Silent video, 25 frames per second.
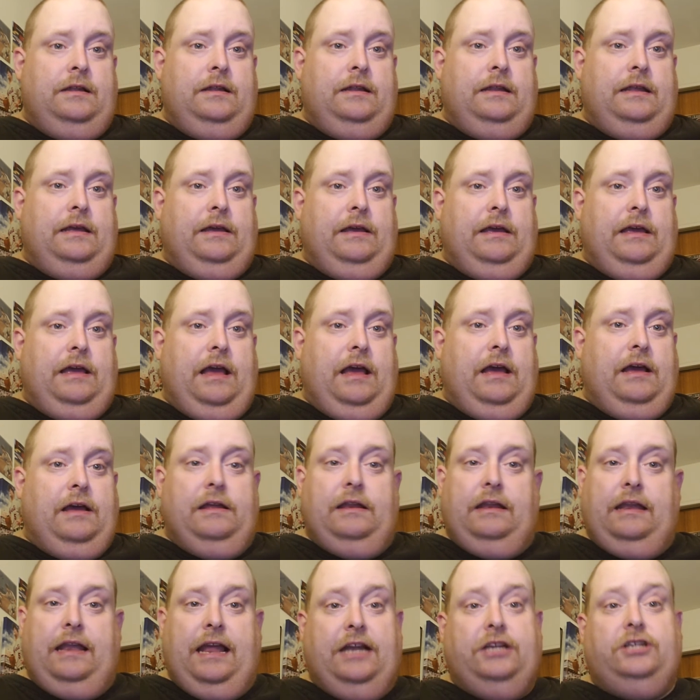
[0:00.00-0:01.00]
the
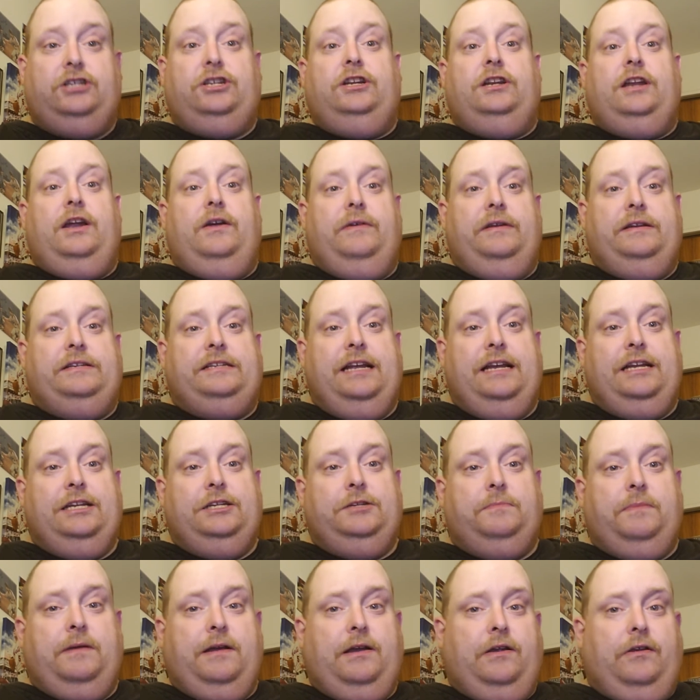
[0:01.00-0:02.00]
legendary
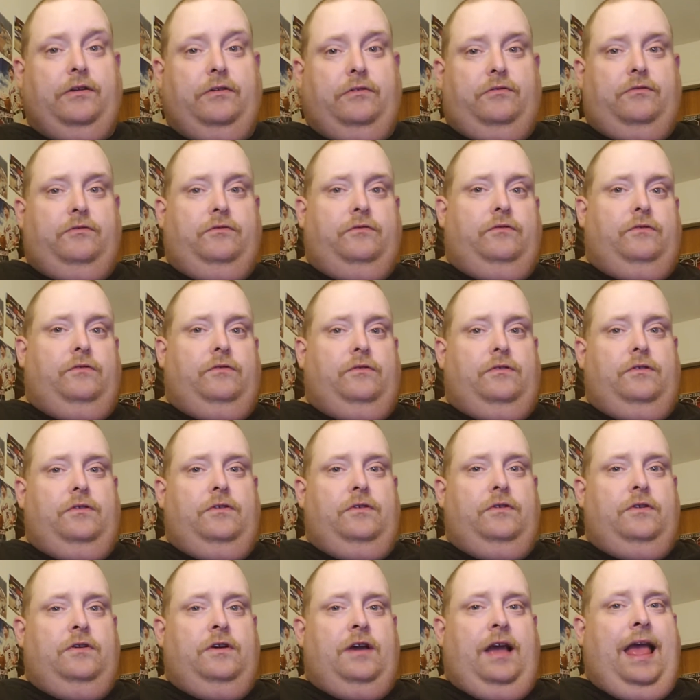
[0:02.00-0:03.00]
tennis player who
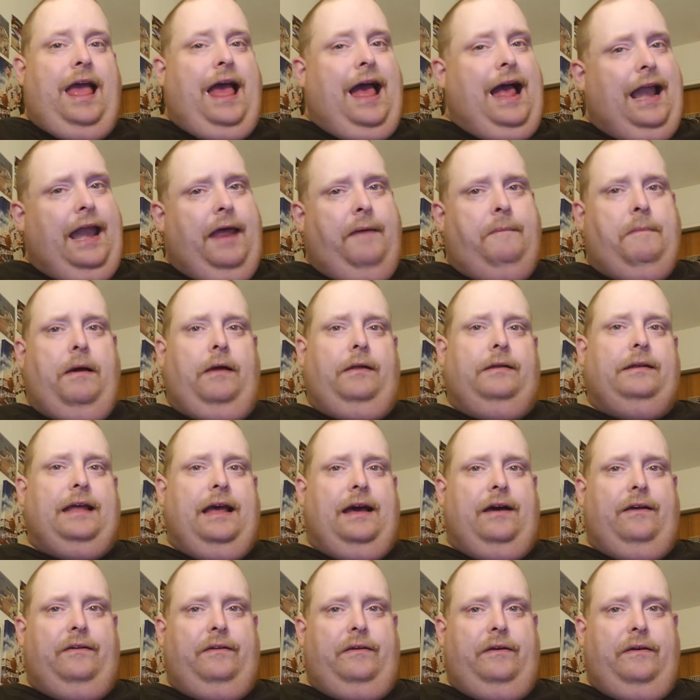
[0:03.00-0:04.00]
had a
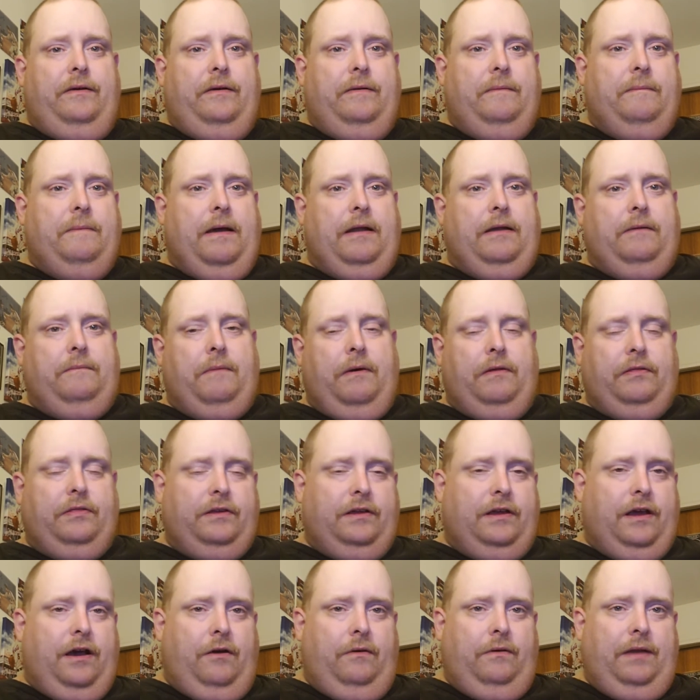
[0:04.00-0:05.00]
meltdown about a month
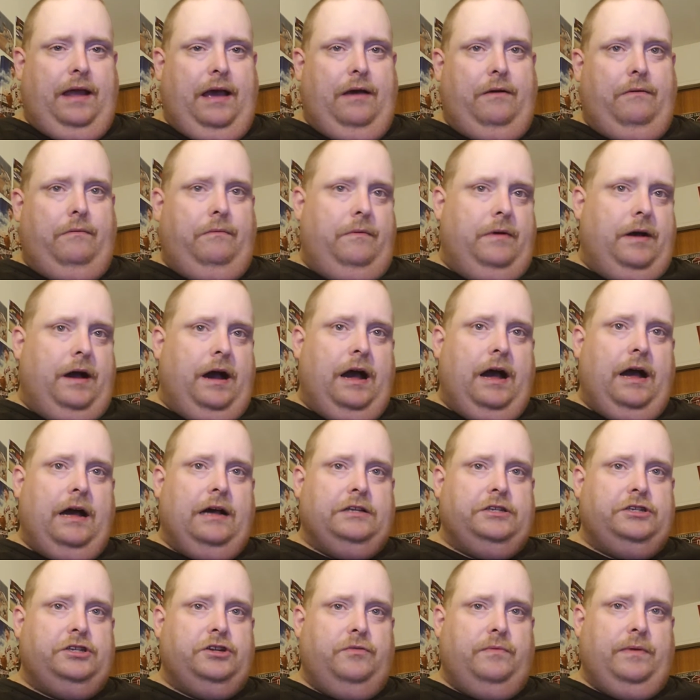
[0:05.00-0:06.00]
ago now, uh,
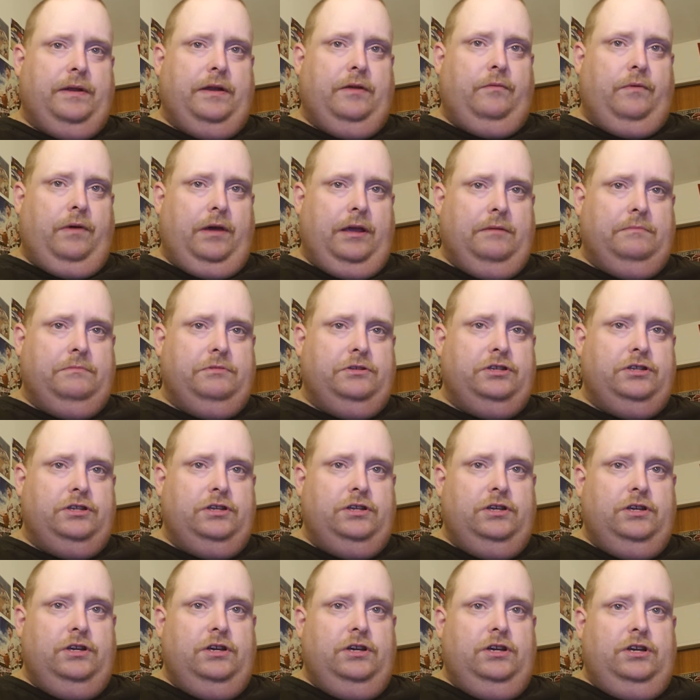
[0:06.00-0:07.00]
Serena Williams.
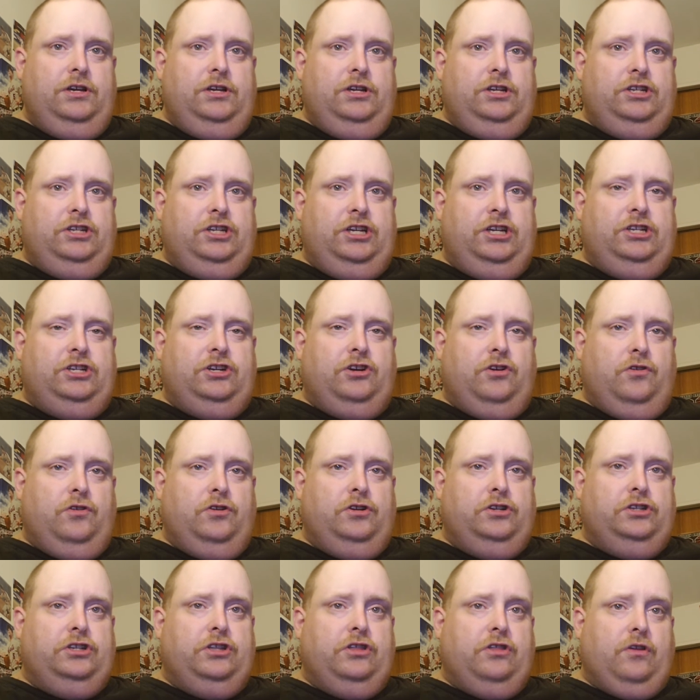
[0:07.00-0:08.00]
She
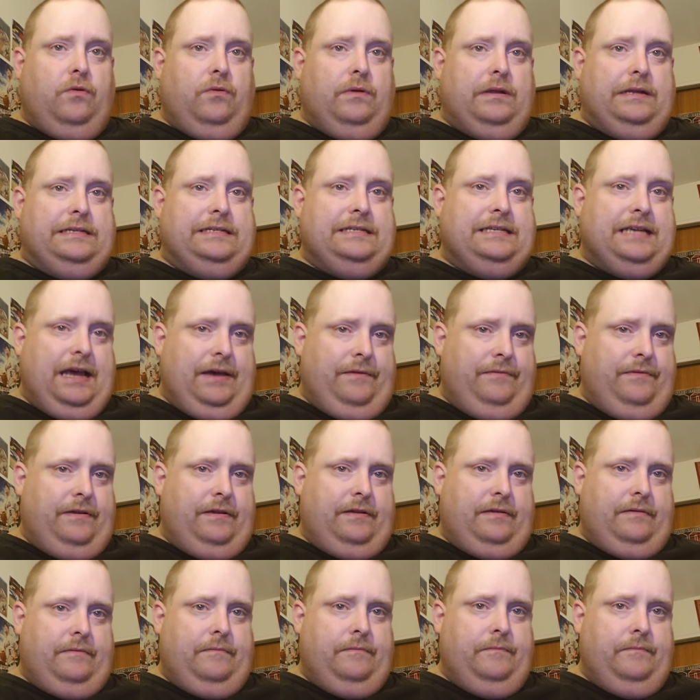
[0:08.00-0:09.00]
turns 37.